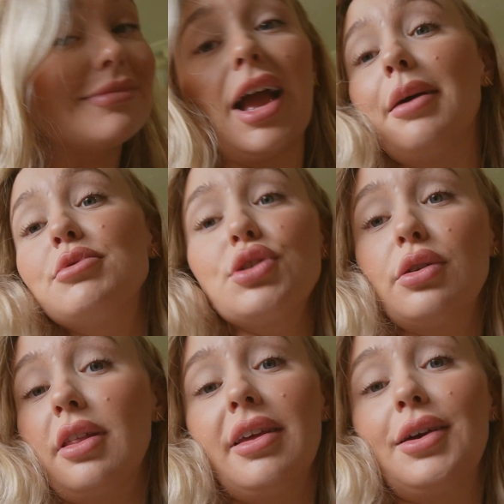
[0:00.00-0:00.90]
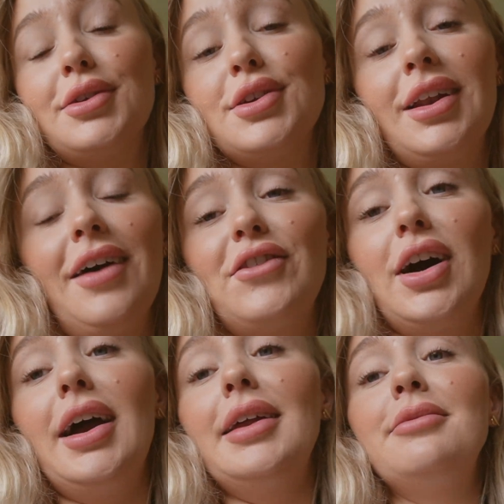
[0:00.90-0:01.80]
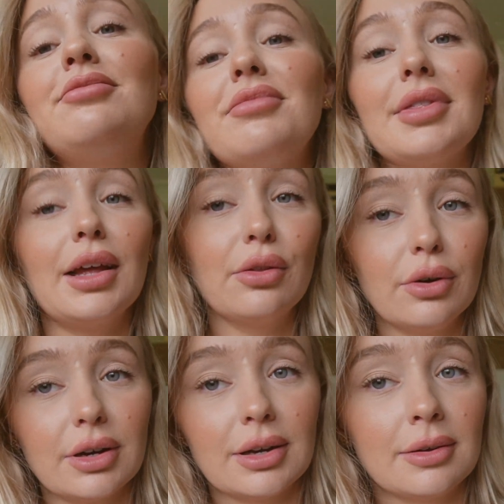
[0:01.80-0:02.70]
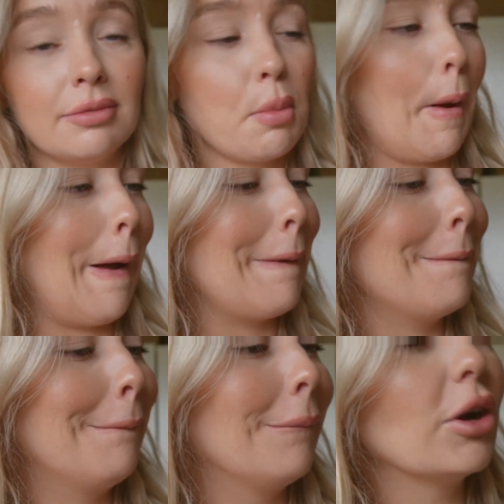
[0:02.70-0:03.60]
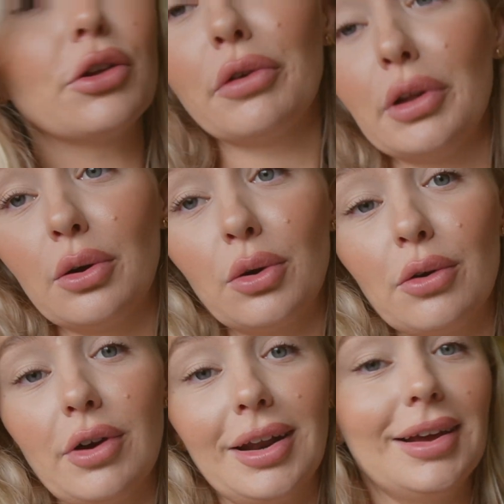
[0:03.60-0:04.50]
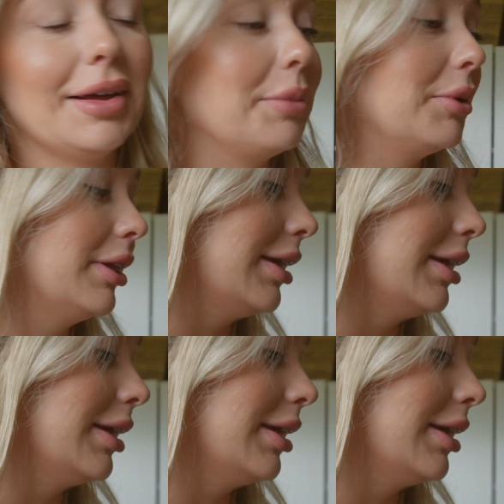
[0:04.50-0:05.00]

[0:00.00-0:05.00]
I'm sure that they're going to turn out fine. They look really, really good already, and I'm really